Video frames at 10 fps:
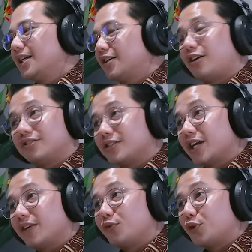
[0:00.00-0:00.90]

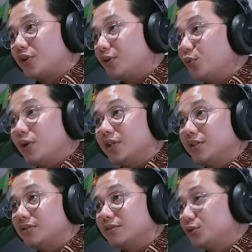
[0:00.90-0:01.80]
contract for
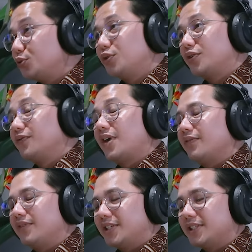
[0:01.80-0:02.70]
1, 2, or
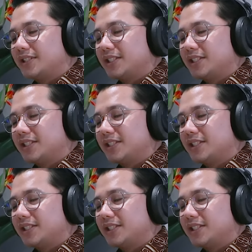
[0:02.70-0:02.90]
5 years,